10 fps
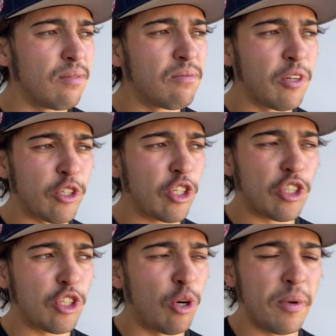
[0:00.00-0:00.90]
There's just
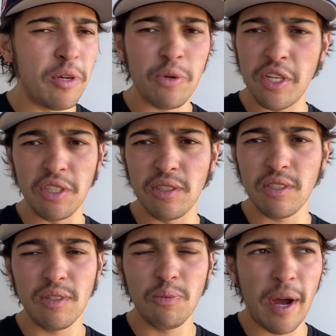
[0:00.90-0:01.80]
so many reasons
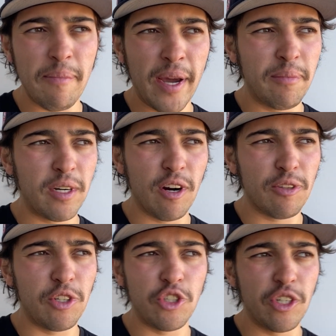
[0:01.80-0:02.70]
why Mike
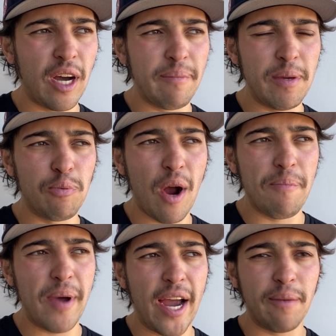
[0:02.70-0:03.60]
McCarthy should not be brought
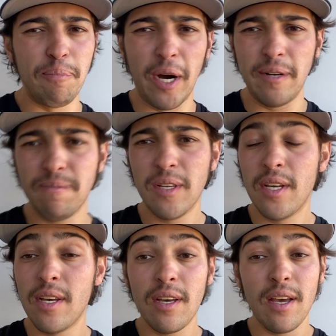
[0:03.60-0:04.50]
back. But
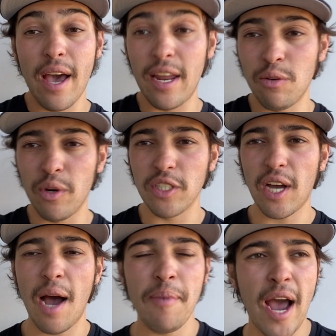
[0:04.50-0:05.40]
anyways,
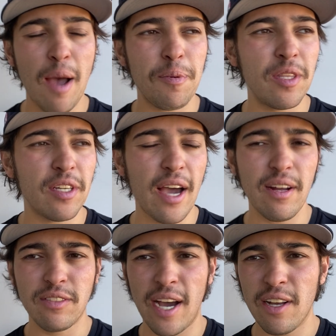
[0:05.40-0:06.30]
I'm happy the
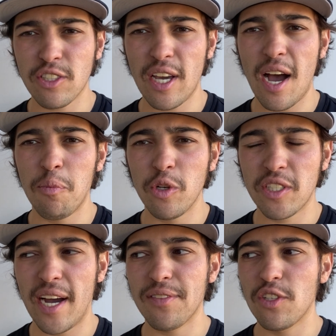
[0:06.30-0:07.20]
Dallas Cowboys
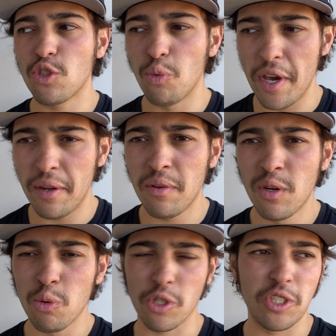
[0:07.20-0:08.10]
got this win.
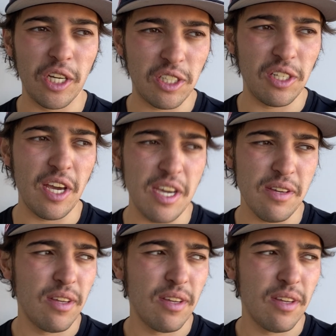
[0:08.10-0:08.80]
We're 6-8.